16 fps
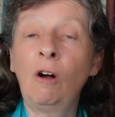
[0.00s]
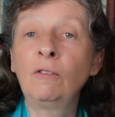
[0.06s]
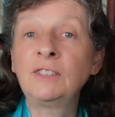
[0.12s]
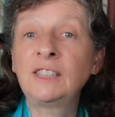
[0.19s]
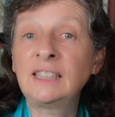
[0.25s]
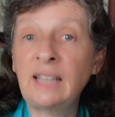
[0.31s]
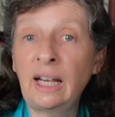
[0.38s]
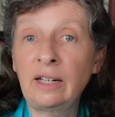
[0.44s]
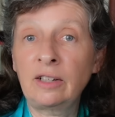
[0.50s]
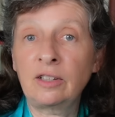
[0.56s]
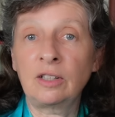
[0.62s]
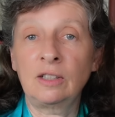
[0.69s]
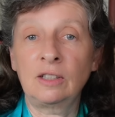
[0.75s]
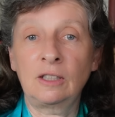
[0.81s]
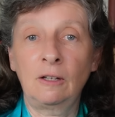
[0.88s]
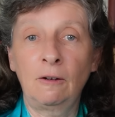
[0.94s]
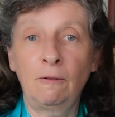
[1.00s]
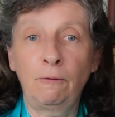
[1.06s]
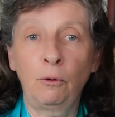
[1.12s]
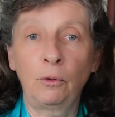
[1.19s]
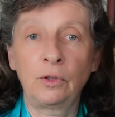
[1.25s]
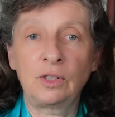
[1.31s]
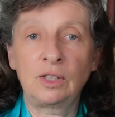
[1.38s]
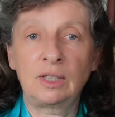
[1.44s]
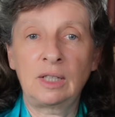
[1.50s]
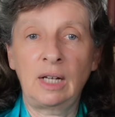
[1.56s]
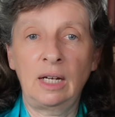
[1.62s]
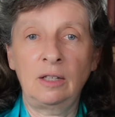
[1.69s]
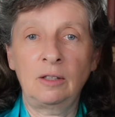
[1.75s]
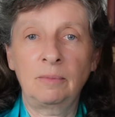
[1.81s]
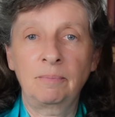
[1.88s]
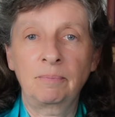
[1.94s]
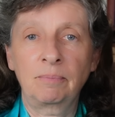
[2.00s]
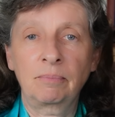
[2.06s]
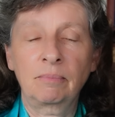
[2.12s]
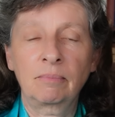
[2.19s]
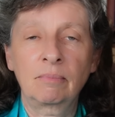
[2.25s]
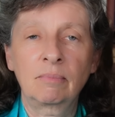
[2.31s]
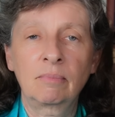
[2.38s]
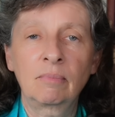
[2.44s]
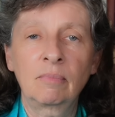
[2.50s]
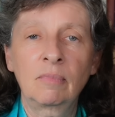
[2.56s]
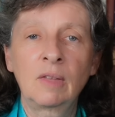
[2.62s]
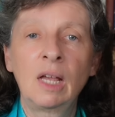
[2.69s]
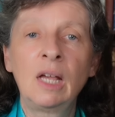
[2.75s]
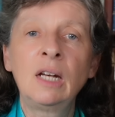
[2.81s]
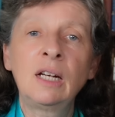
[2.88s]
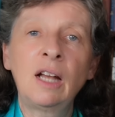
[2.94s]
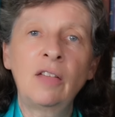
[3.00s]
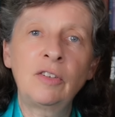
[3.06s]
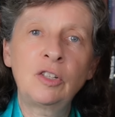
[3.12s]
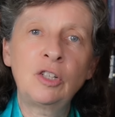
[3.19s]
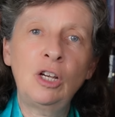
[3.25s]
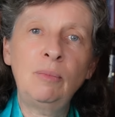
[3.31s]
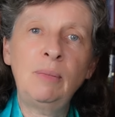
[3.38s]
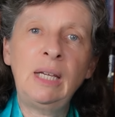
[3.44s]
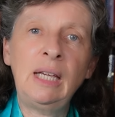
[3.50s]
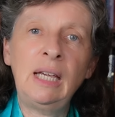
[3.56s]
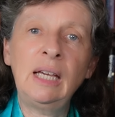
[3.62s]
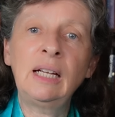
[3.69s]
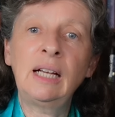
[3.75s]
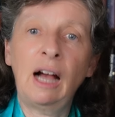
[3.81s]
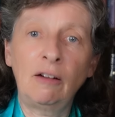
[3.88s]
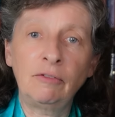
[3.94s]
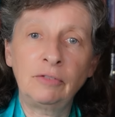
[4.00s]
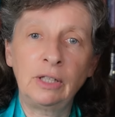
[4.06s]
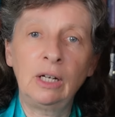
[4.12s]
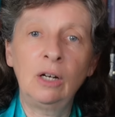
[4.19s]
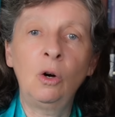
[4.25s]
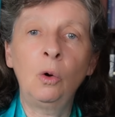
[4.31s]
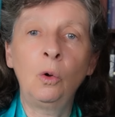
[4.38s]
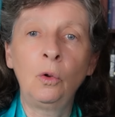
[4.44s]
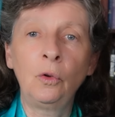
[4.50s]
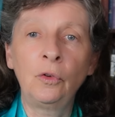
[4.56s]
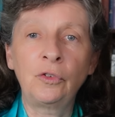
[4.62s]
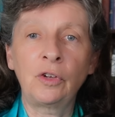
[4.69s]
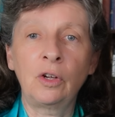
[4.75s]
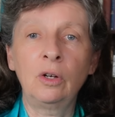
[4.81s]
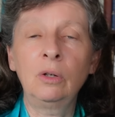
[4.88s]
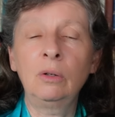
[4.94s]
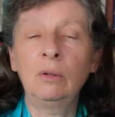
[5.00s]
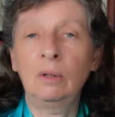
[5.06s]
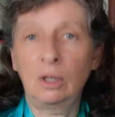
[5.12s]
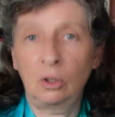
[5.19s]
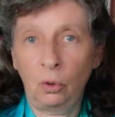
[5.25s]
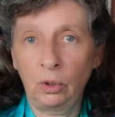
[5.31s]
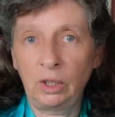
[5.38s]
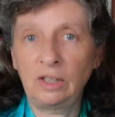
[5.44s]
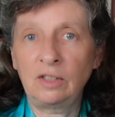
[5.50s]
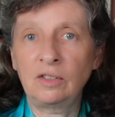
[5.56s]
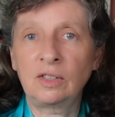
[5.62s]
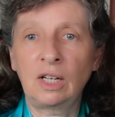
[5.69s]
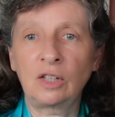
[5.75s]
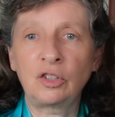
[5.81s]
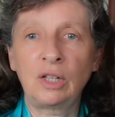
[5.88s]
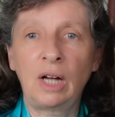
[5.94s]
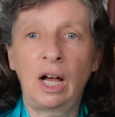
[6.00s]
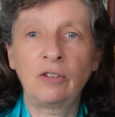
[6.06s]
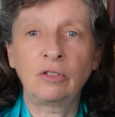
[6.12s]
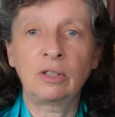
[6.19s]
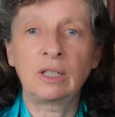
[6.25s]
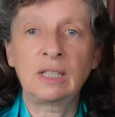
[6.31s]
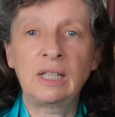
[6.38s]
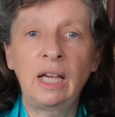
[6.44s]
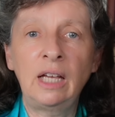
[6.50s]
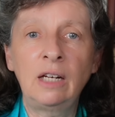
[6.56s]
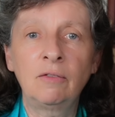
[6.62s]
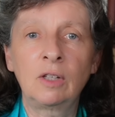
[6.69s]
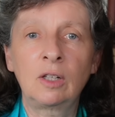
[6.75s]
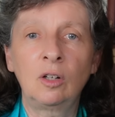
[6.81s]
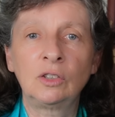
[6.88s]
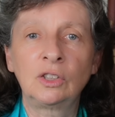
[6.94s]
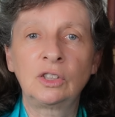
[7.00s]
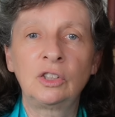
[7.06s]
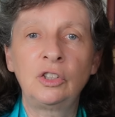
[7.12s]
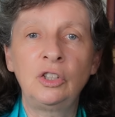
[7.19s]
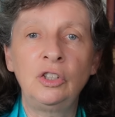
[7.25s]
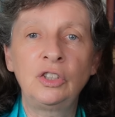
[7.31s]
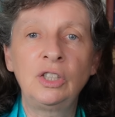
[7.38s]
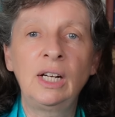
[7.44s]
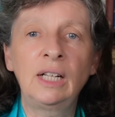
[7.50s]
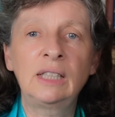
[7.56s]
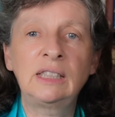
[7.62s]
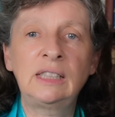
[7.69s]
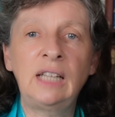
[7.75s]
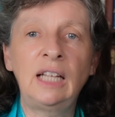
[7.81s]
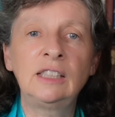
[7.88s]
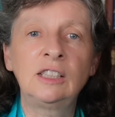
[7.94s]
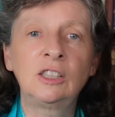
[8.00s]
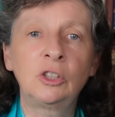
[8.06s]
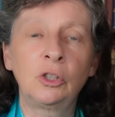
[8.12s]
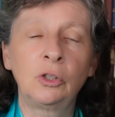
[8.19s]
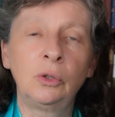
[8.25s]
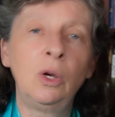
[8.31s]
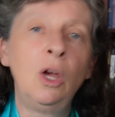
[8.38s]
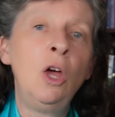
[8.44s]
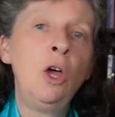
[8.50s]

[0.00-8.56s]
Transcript: of senators for the state. Now, the term here, governor, also, according to Section 110 of the Constitution, extends to